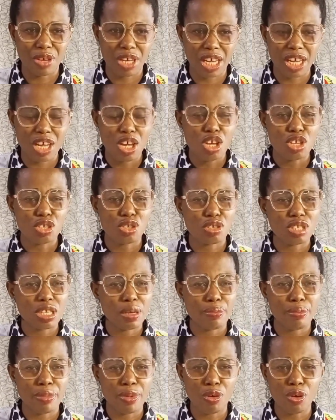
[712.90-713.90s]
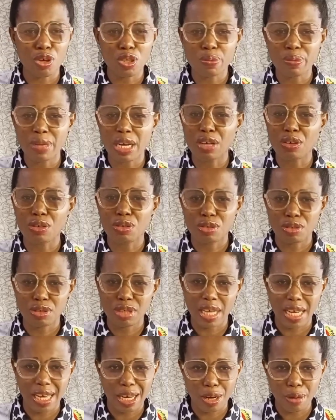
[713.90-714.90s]
Okay, so the old man
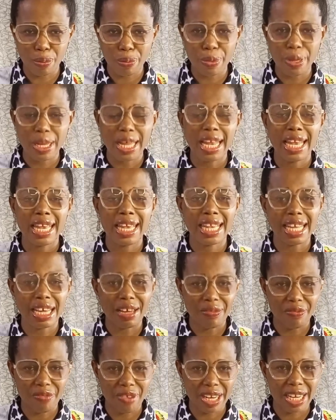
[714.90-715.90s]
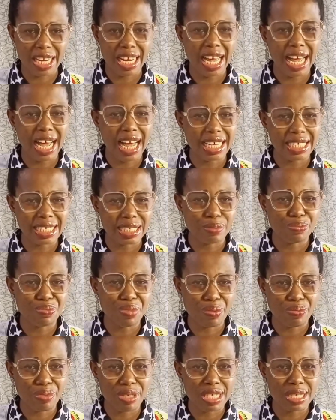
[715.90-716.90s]
couldn't help laughing at the
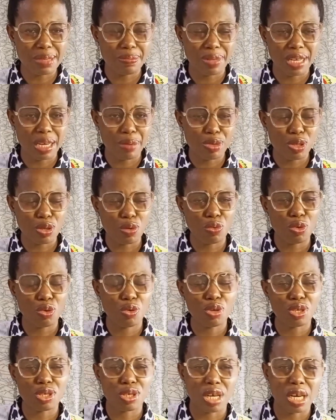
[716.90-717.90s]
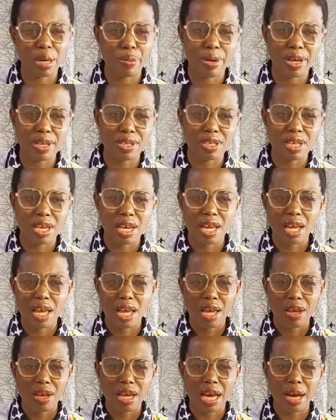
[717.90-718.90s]
baby's blabbing. So we want to talk about
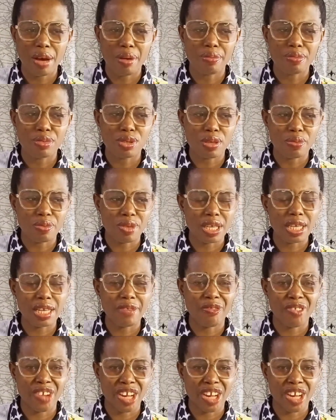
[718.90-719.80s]
something